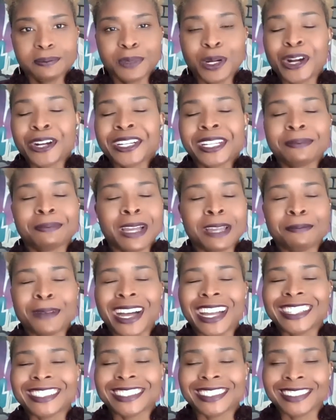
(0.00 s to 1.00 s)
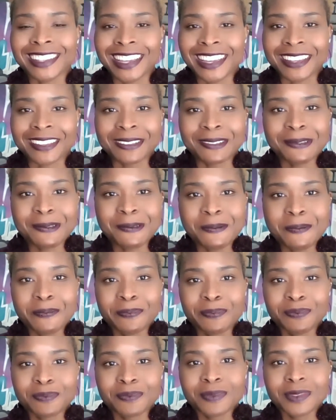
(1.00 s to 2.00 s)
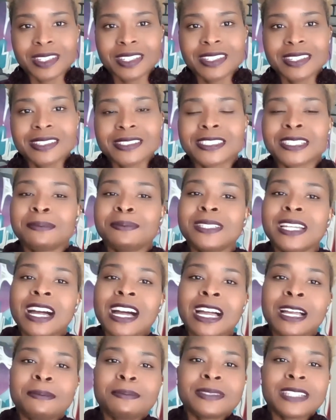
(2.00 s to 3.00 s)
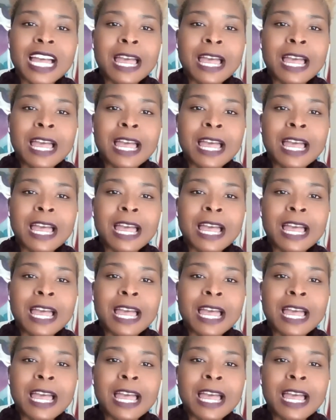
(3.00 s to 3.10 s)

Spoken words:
Pardon my mind delay. Sometimes